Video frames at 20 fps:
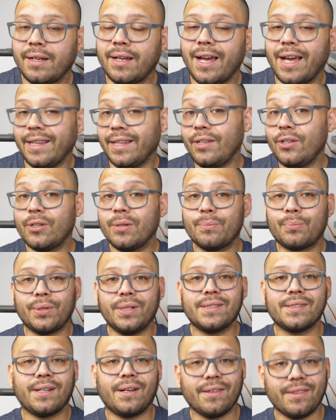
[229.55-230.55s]
and then you can
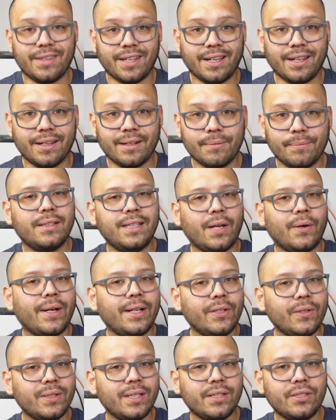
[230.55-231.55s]
print on that. Now, I
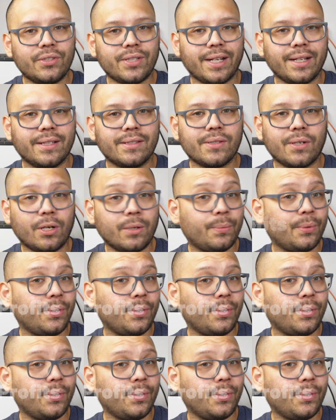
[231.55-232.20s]
know leather jackets are